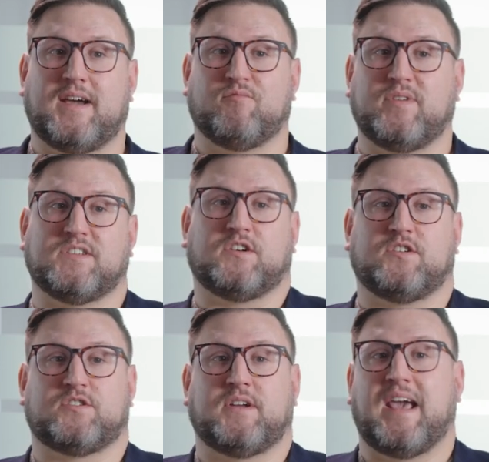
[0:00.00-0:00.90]

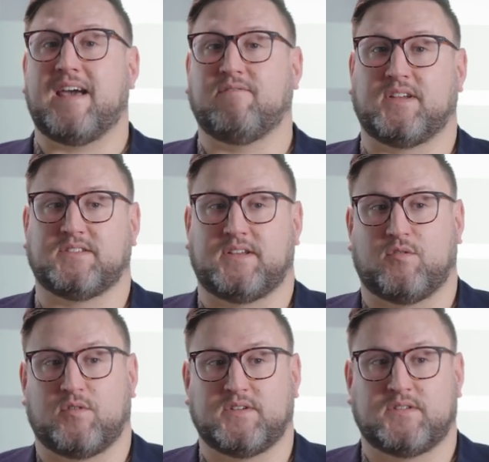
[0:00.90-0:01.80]
Research Advocacy
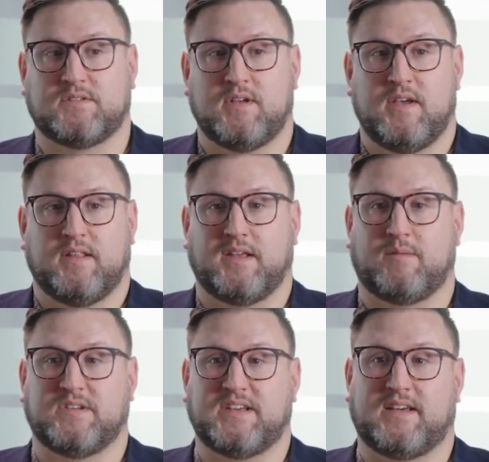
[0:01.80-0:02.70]
course that can
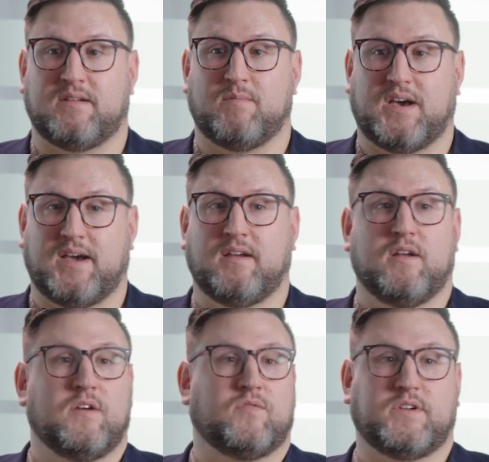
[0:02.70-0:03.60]
be taken by
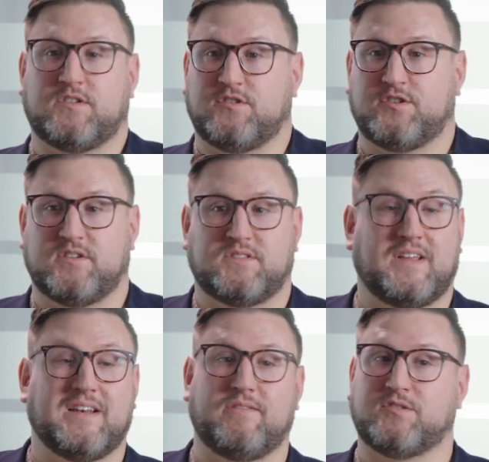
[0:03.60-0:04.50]
researchers,
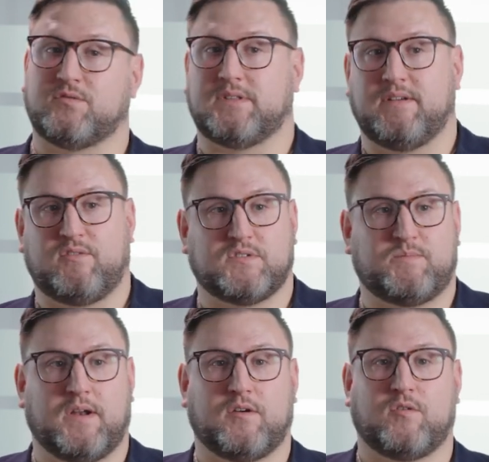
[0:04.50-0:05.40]
individuals living with
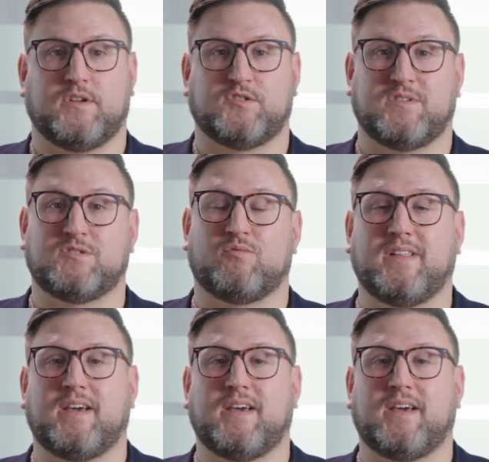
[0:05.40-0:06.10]
spinal cord injury, to really